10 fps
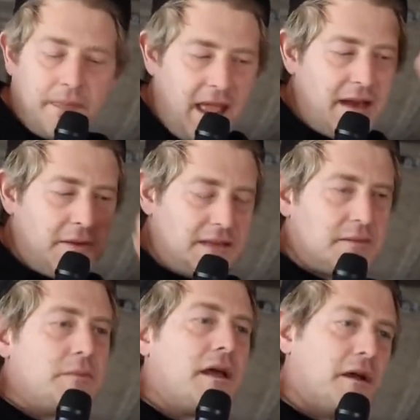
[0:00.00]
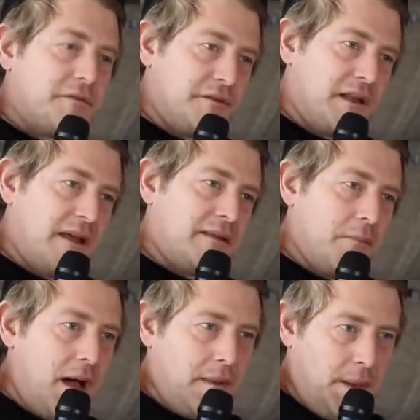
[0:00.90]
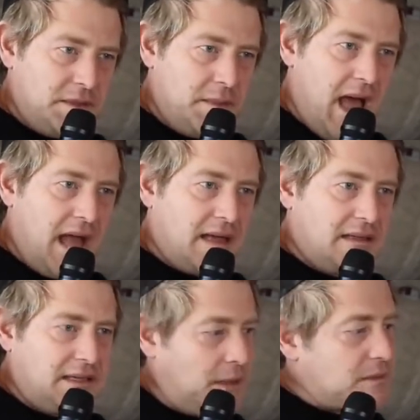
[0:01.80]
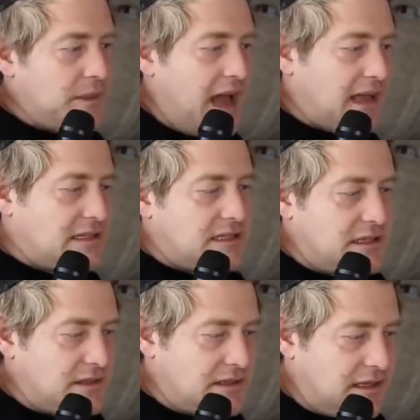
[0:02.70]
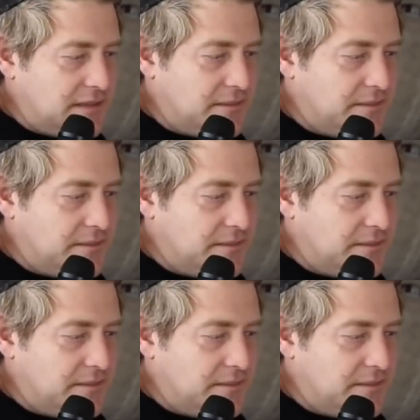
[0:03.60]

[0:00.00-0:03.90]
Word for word: Anyways, get off the flight. The mom comes back. She comes back and she goes,